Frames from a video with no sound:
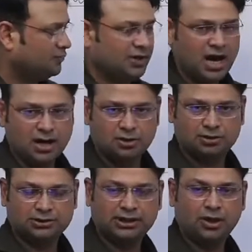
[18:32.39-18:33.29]
We are
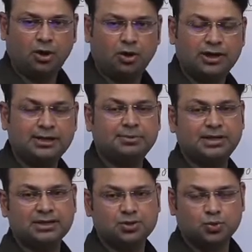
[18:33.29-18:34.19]
not the only
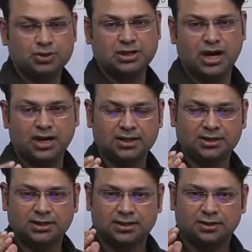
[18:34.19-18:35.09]
beings which are
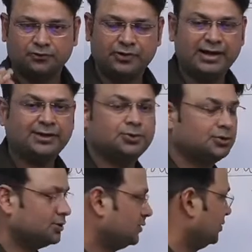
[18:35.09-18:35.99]

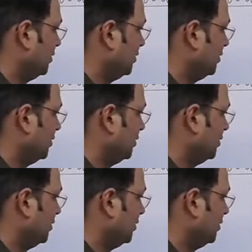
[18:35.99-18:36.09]
valued.